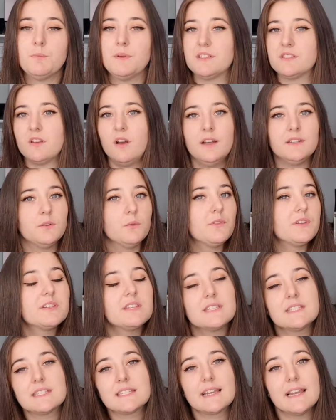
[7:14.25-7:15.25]
We signed all the
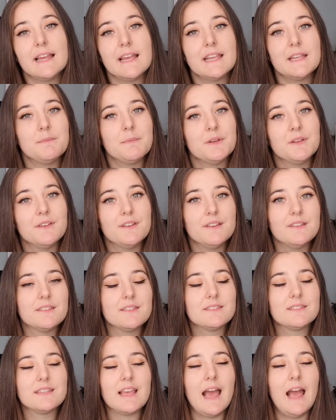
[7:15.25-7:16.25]

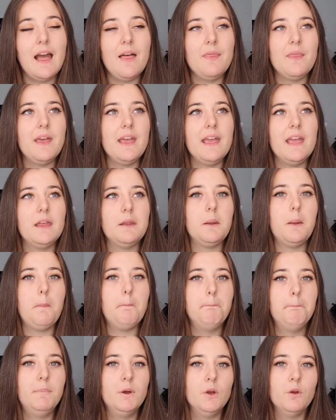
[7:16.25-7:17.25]
disclaimers, and then
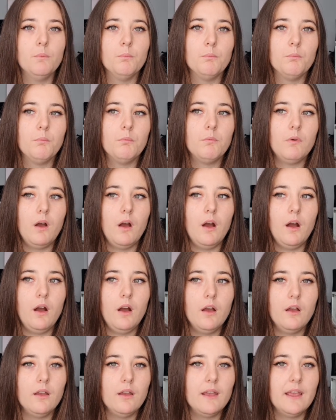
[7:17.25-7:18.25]
boom,
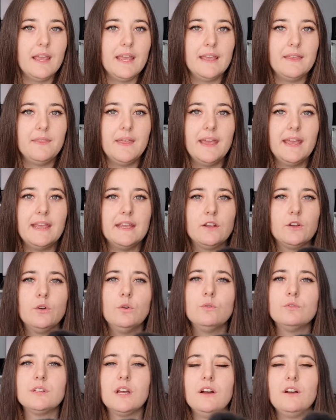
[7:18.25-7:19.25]
they
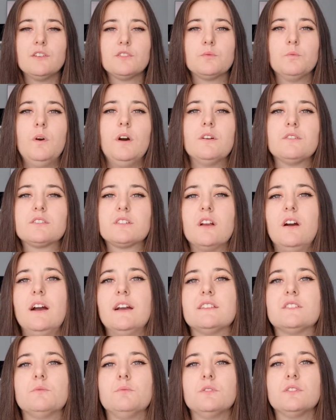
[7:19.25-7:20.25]
called us whilst
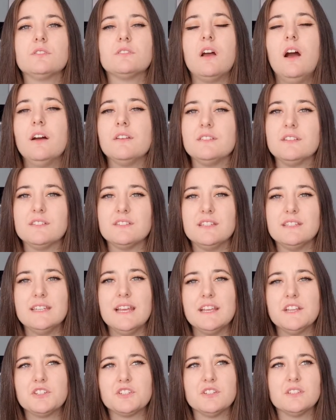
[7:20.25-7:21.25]
Kyzer was under
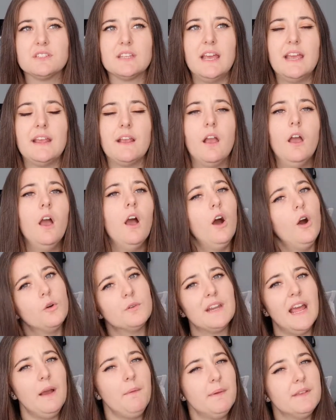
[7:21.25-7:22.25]
sedation saying, oh,
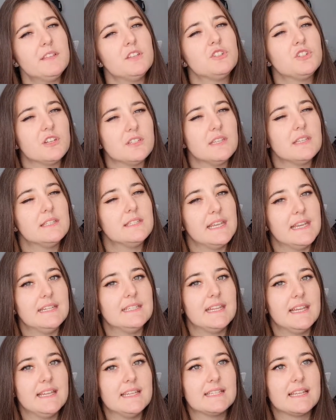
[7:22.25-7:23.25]
now we suggest a
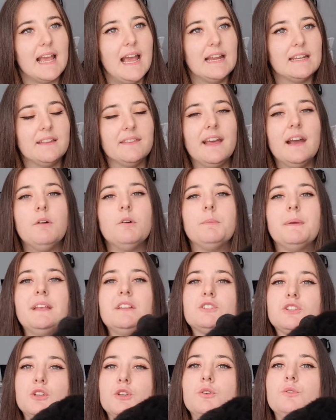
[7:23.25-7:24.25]
CT scan and that will
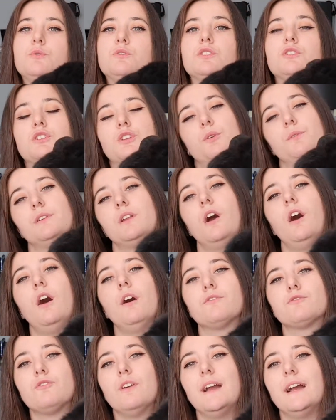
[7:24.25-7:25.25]
be £2,000 to
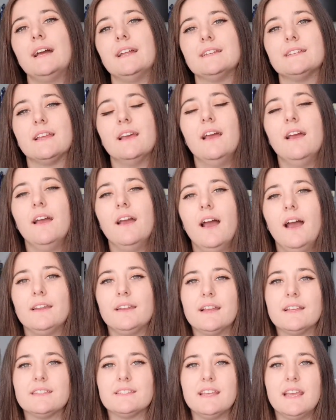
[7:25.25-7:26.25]
£2,500. And
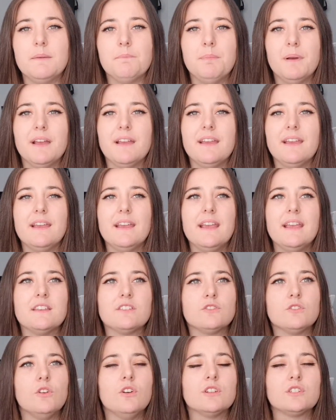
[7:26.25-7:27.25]
I said, but
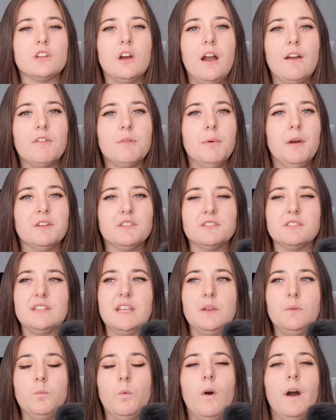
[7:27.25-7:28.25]
it's not a dire
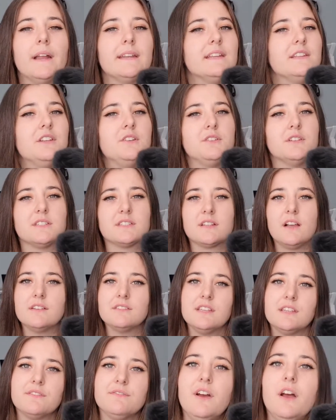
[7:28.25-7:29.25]
emergency, why didn't you discuss
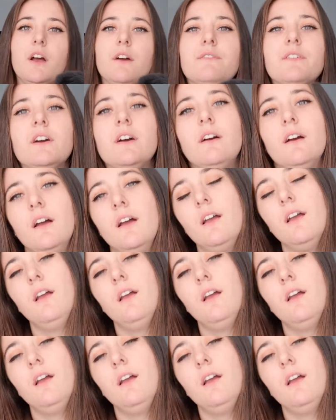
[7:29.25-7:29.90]
this further?